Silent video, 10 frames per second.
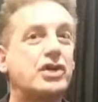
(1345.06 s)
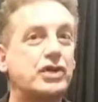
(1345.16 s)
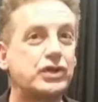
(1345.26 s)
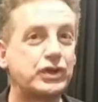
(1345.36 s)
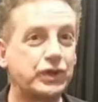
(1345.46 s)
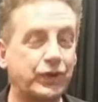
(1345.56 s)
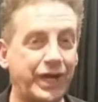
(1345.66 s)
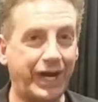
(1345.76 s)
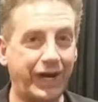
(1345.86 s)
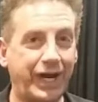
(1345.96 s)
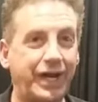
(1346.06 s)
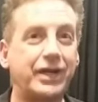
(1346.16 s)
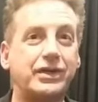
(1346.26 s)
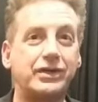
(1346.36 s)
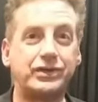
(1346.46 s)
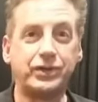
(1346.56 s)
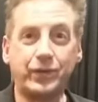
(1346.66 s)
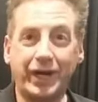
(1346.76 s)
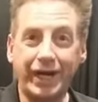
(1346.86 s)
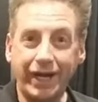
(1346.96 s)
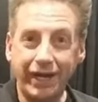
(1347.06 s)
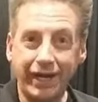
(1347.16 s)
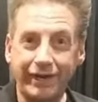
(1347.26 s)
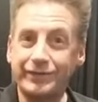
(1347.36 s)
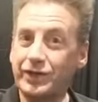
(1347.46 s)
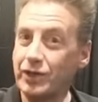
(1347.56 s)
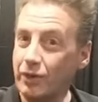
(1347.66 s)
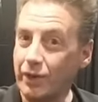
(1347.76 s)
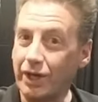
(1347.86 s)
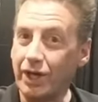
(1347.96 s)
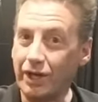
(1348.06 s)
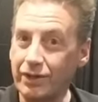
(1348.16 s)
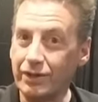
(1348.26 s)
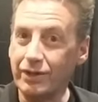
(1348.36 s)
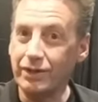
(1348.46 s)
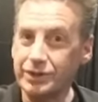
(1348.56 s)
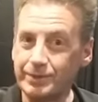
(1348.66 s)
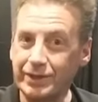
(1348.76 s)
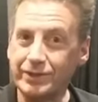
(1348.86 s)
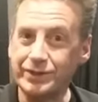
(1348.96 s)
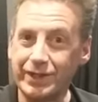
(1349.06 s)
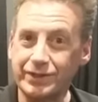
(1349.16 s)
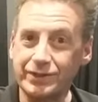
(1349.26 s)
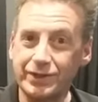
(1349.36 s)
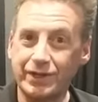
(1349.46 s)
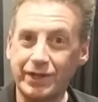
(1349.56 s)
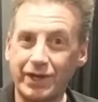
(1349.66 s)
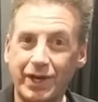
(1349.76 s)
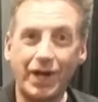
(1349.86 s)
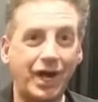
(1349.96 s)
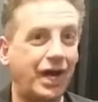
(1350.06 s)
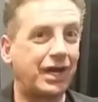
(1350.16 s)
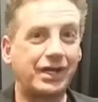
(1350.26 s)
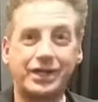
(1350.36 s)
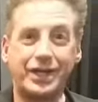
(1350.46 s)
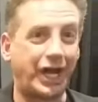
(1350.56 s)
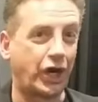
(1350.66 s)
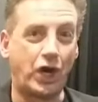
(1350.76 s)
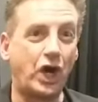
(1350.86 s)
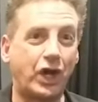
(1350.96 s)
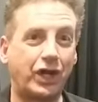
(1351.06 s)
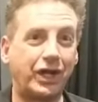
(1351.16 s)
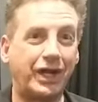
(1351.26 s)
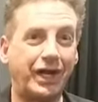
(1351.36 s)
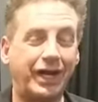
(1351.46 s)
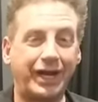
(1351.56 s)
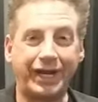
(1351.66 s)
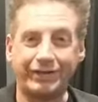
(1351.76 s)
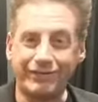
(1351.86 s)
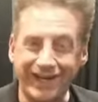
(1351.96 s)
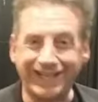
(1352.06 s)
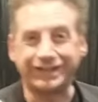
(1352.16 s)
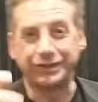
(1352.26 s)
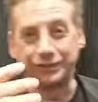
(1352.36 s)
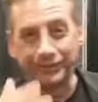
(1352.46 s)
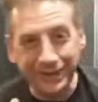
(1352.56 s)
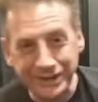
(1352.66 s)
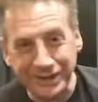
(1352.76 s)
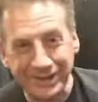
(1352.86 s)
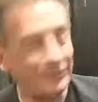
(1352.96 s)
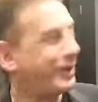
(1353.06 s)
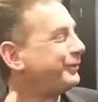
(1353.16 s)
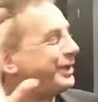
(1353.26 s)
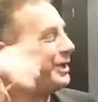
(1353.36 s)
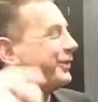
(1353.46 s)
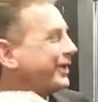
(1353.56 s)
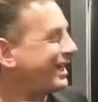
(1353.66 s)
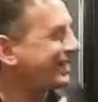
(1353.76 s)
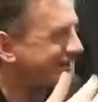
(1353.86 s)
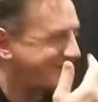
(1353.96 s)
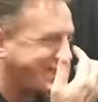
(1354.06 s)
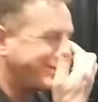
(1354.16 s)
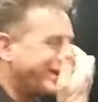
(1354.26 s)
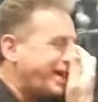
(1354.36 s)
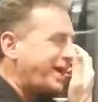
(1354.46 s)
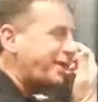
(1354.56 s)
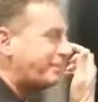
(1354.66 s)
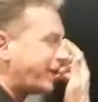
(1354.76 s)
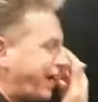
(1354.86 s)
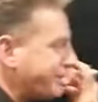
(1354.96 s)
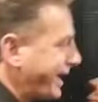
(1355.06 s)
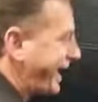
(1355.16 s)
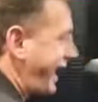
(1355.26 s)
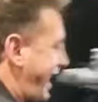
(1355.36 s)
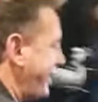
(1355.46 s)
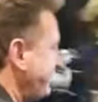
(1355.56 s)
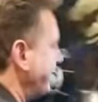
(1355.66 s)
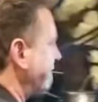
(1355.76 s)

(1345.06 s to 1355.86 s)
Sold out do I have to go on other speaker status? Not anymore. Not at all. And in fact, the reason, well, we could go to that another time. Yeah, it's, that's a separate I'm, training. I'm going to